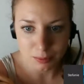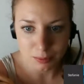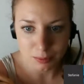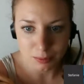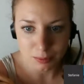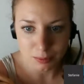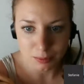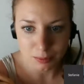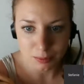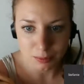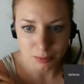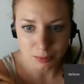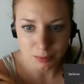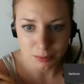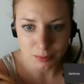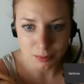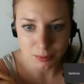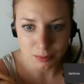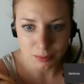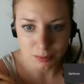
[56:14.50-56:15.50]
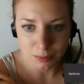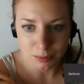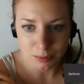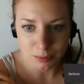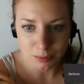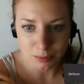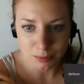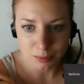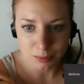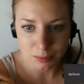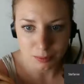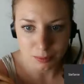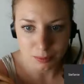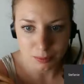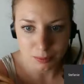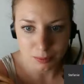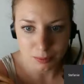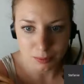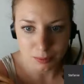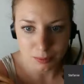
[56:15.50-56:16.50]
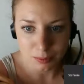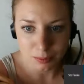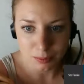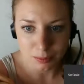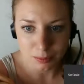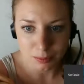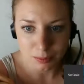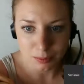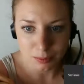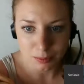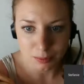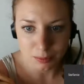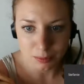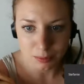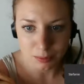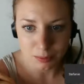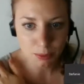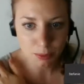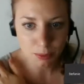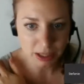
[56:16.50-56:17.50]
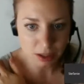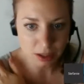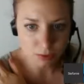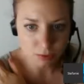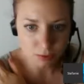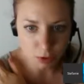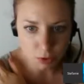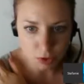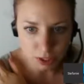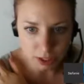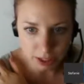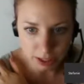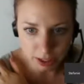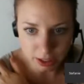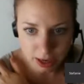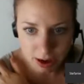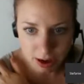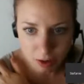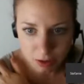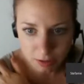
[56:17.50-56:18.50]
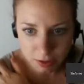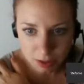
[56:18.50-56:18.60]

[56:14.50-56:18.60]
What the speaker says: Okay, wait. It's going to get a little bit confusing here.